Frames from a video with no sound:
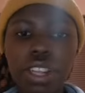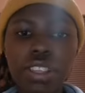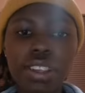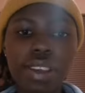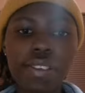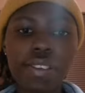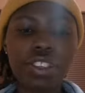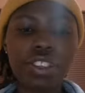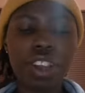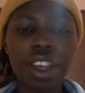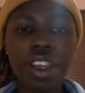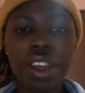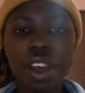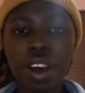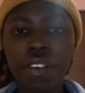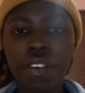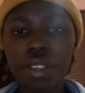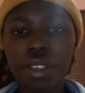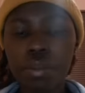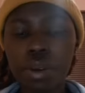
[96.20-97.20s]
surface
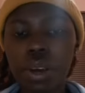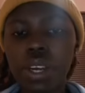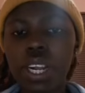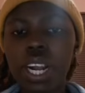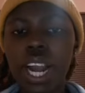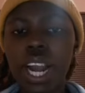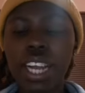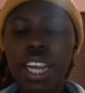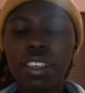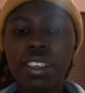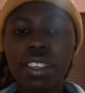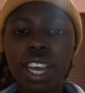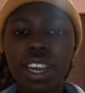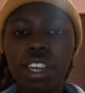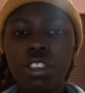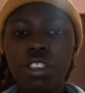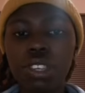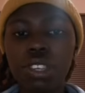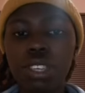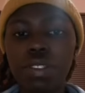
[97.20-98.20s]
area of the model. I
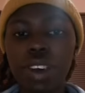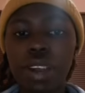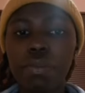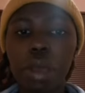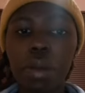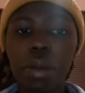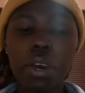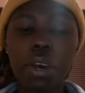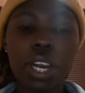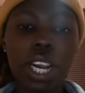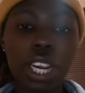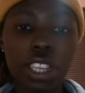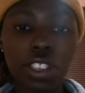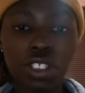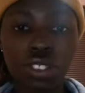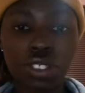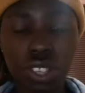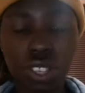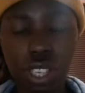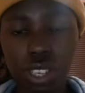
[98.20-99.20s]
decided to divide my model
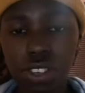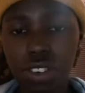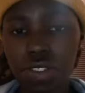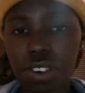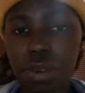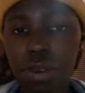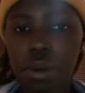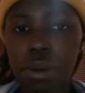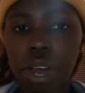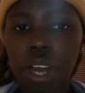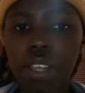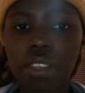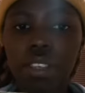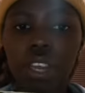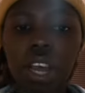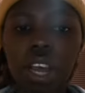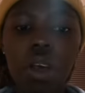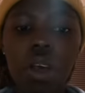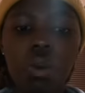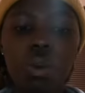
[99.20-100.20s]
into 6 different
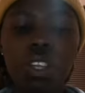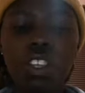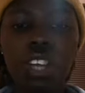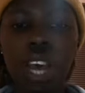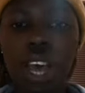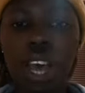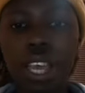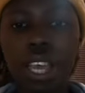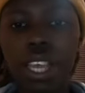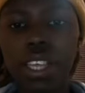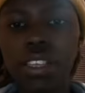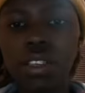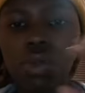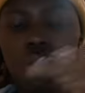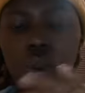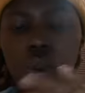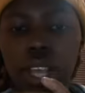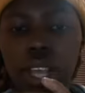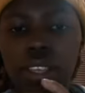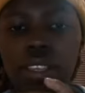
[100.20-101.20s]
parts, which are
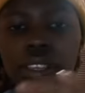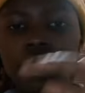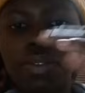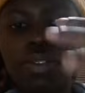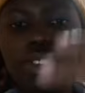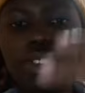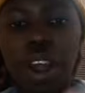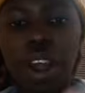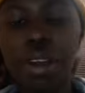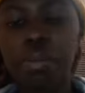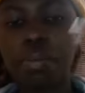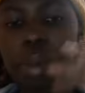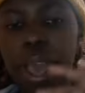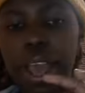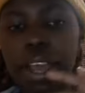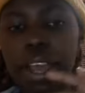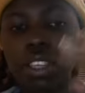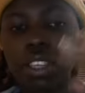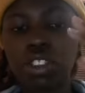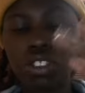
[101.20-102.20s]
east, west, front,
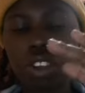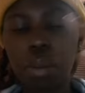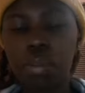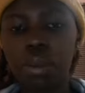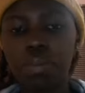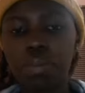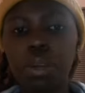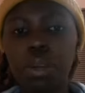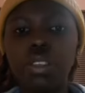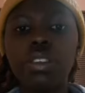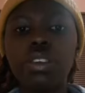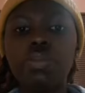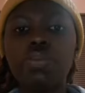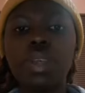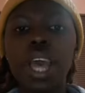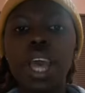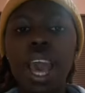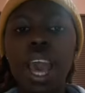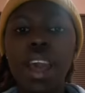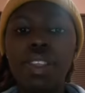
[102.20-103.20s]
back, top, and
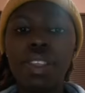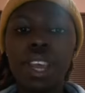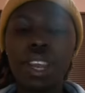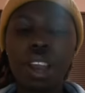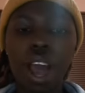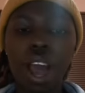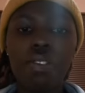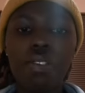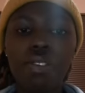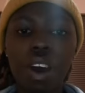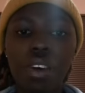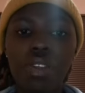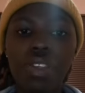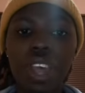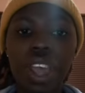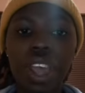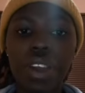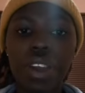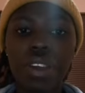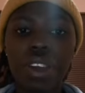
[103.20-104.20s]
bottom. And then I
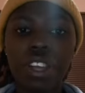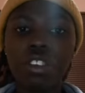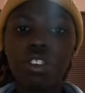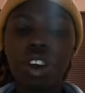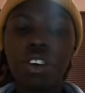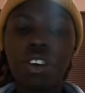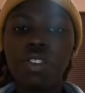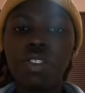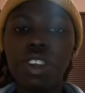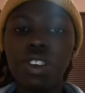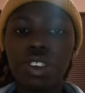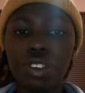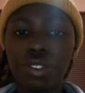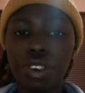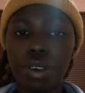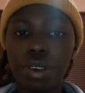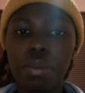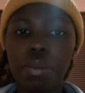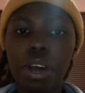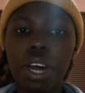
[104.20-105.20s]
found the areas of the
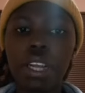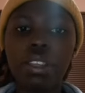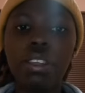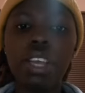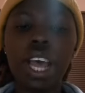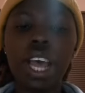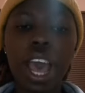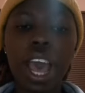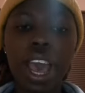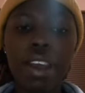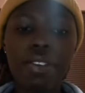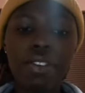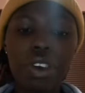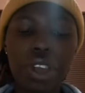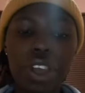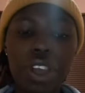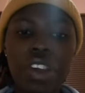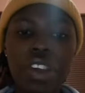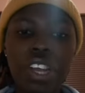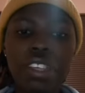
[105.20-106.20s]
different parts. And
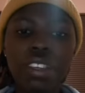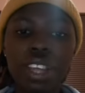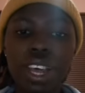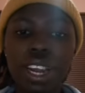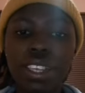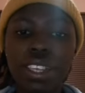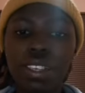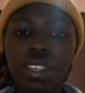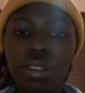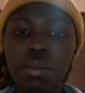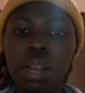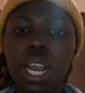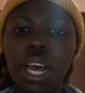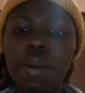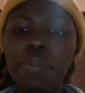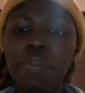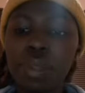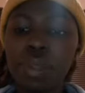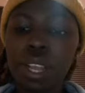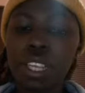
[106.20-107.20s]
for areas that are
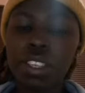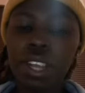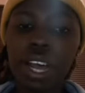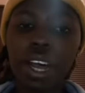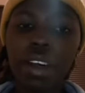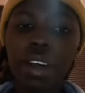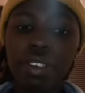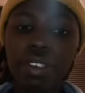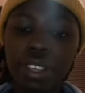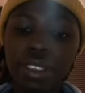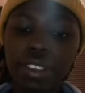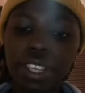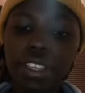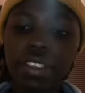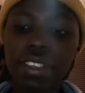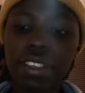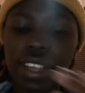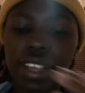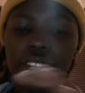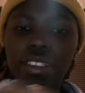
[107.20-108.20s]
similar, for
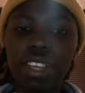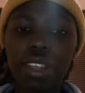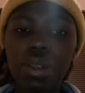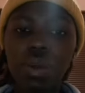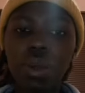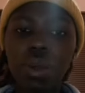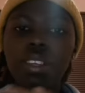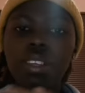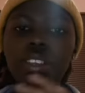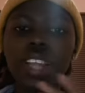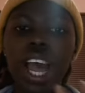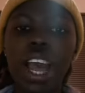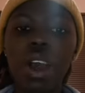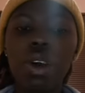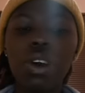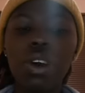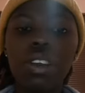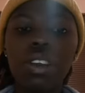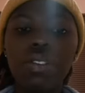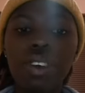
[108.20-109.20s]
instance, the east and the west,
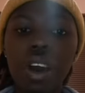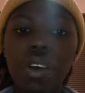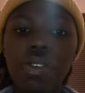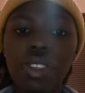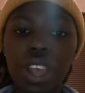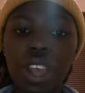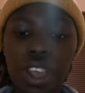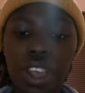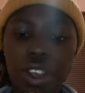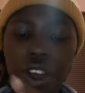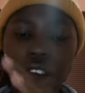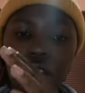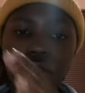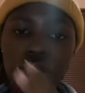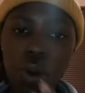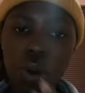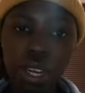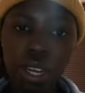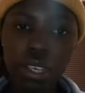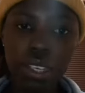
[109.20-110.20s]
I only found the area
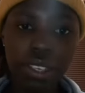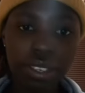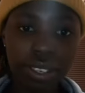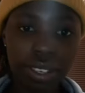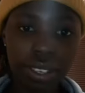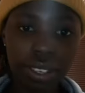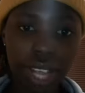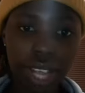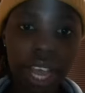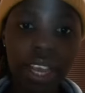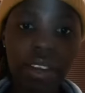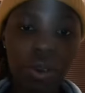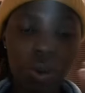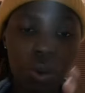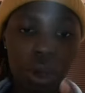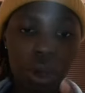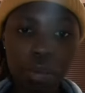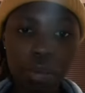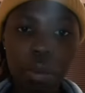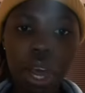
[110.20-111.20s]
of one side
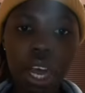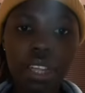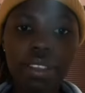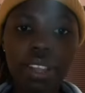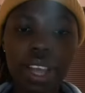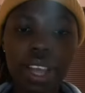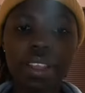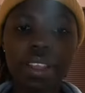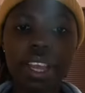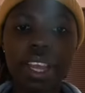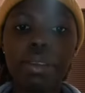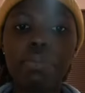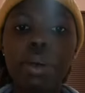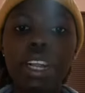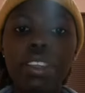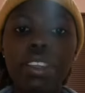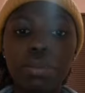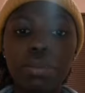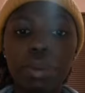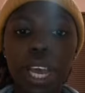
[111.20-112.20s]
or one part and then
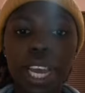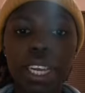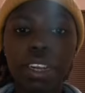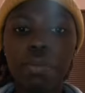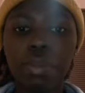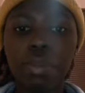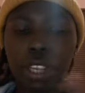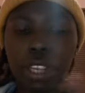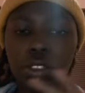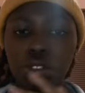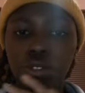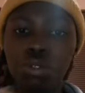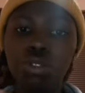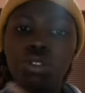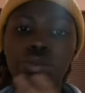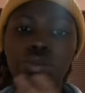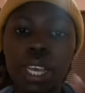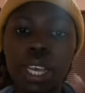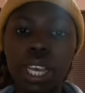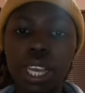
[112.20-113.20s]
multiplied it by 2
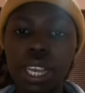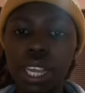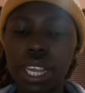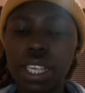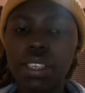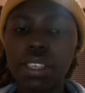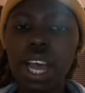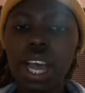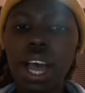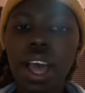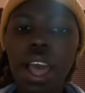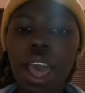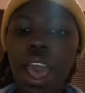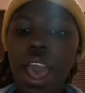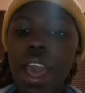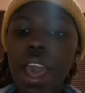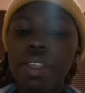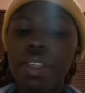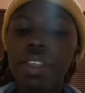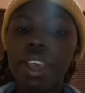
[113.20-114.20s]
to make it easier.
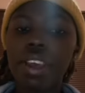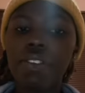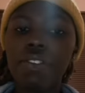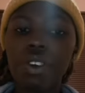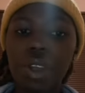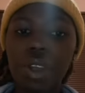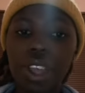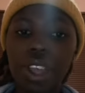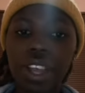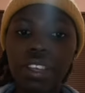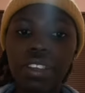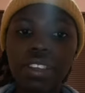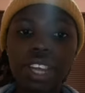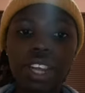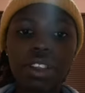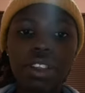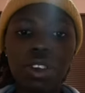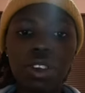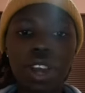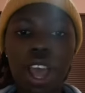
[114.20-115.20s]
And then for areas
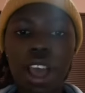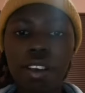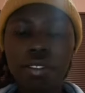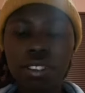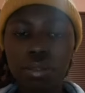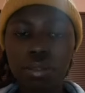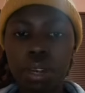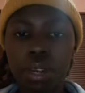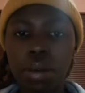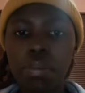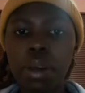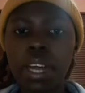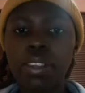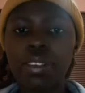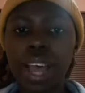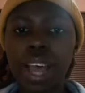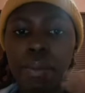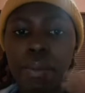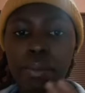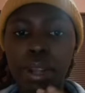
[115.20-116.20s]
that don't have similar
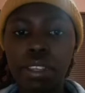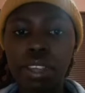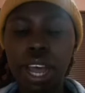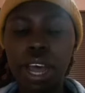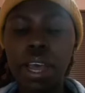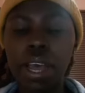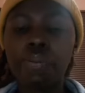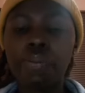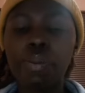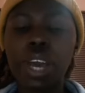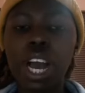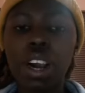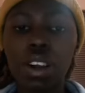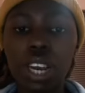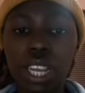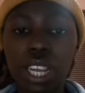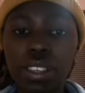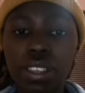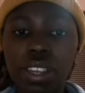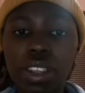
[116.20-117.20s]
parts, I
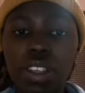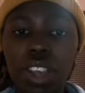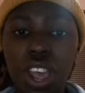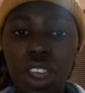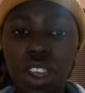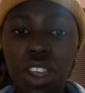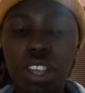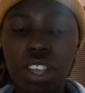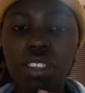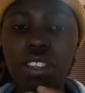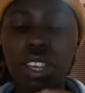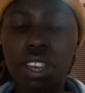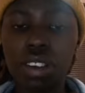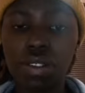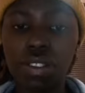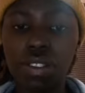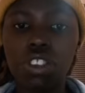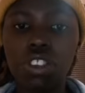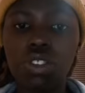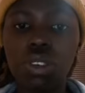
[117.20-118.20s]
calculated their areas
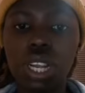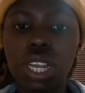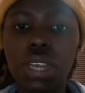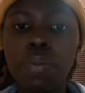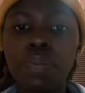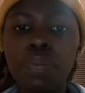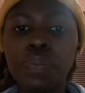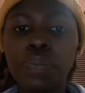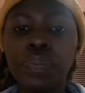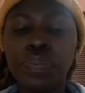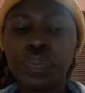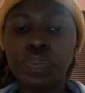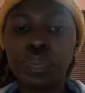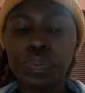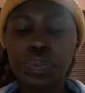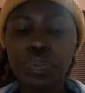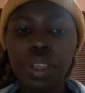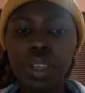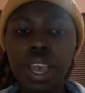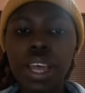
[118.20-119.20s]
individually.
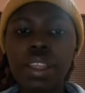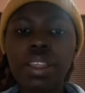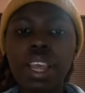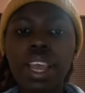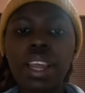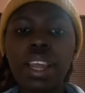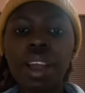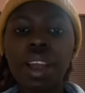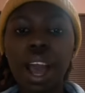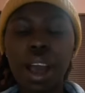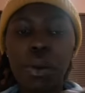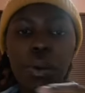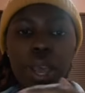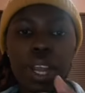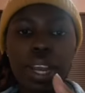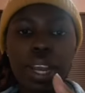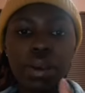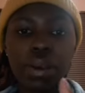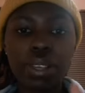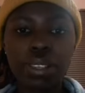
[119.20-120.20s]
And then
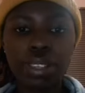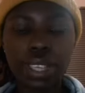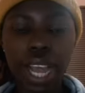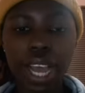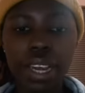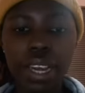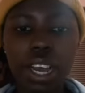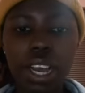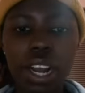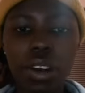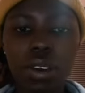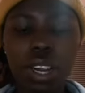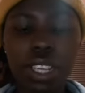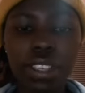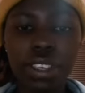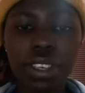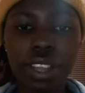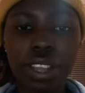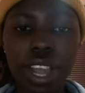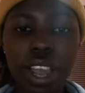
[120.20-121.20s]
when I was done
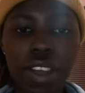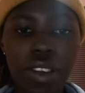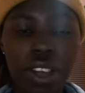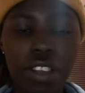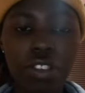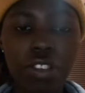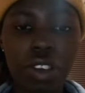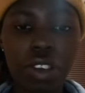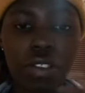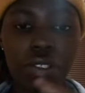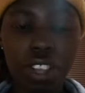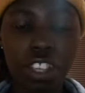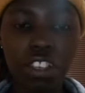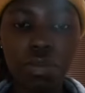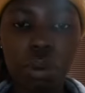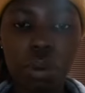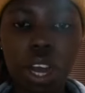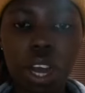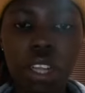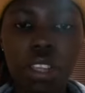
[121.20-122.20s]
calculating the areas of
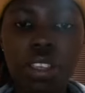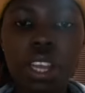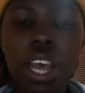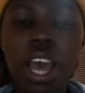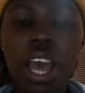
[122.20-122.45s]
each part,